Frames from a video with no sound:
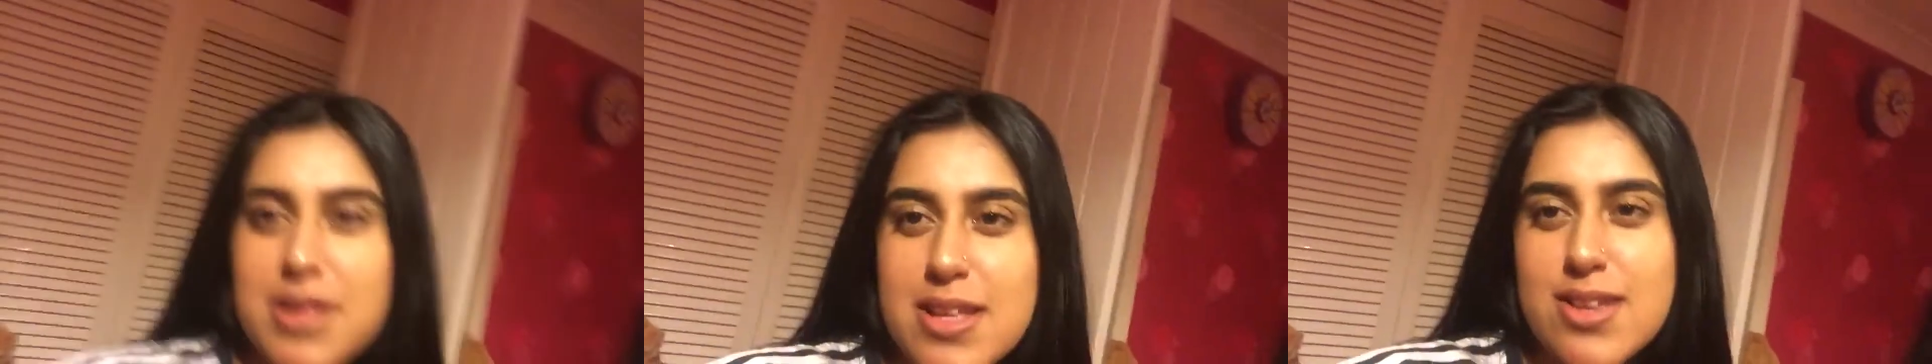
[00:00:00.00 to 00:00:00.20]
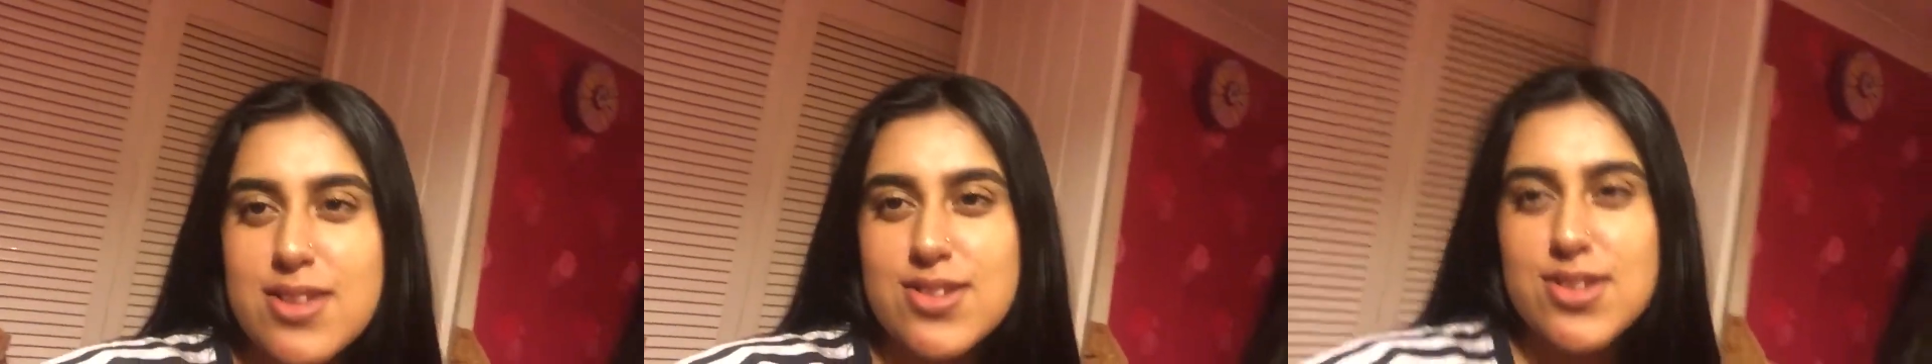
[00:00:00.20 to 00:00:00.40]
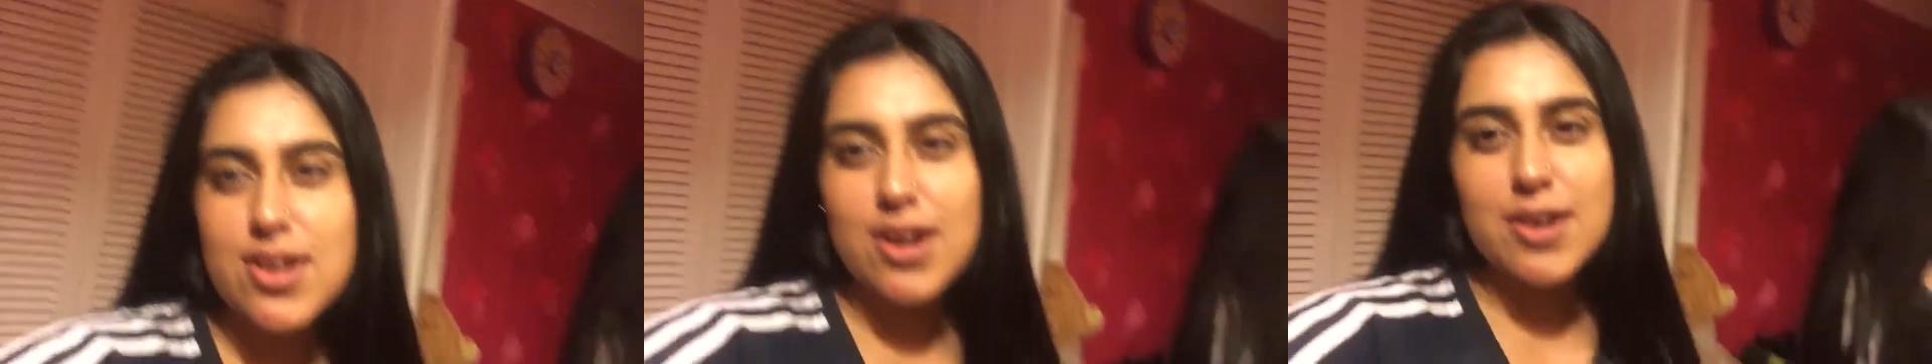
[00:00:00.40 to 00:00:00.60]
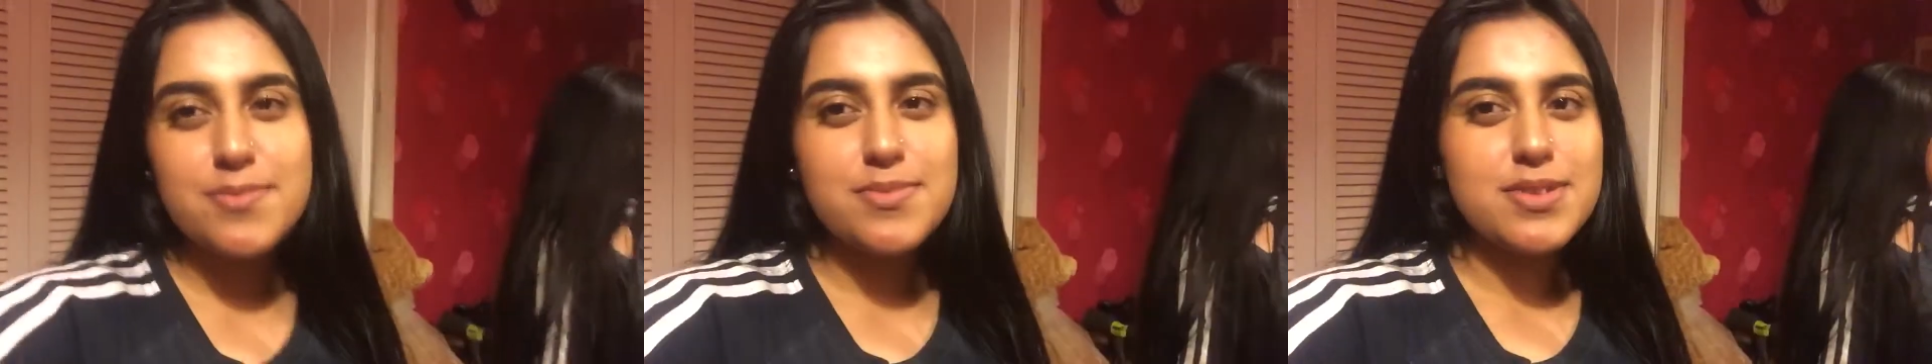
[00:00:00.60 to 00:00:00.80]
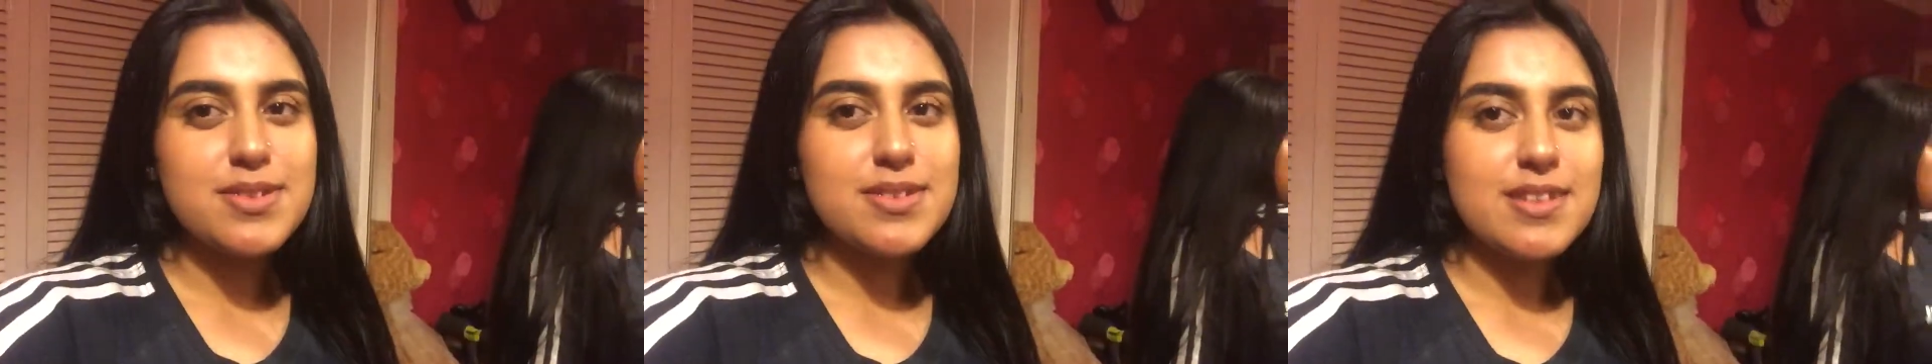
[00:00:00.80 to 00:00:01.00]
million
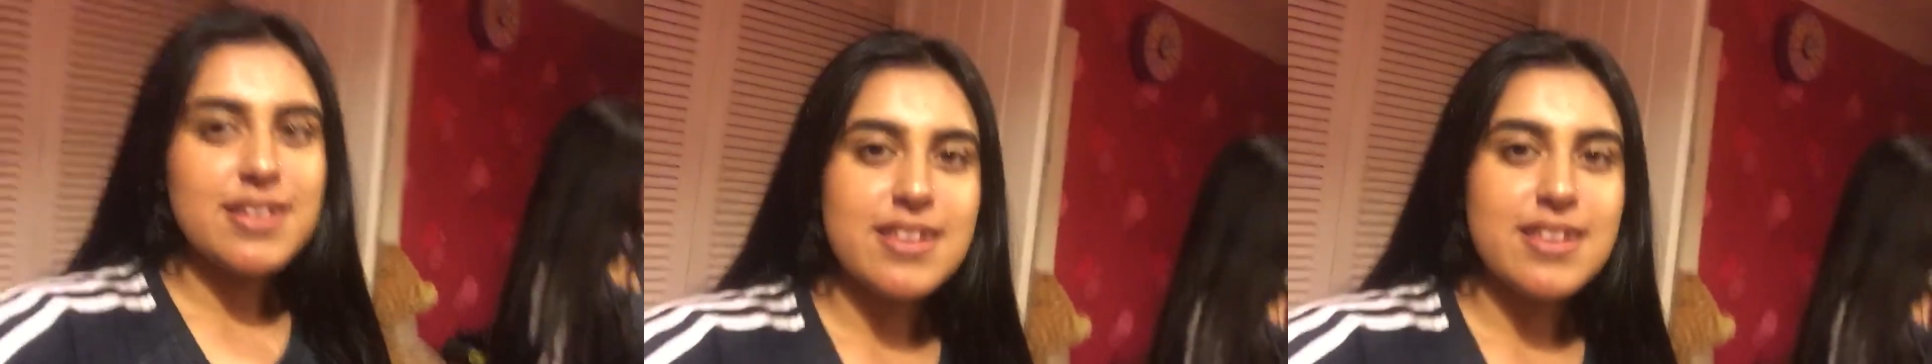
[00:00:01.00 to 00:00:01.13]
subs.